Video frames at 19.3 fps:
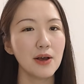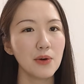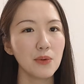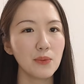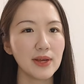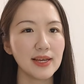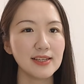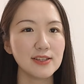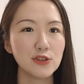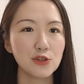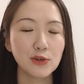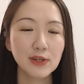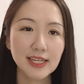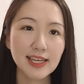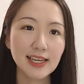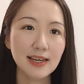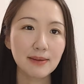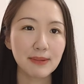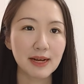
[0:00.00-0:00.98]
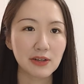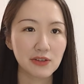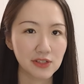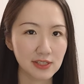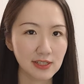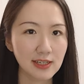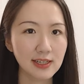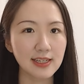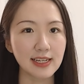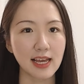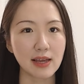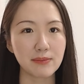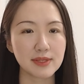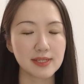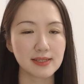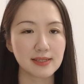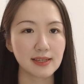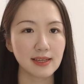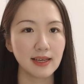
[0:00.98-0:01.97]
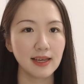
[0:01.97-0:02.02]
When talking about
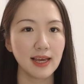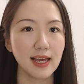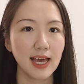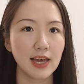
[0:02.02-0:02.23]
surnames,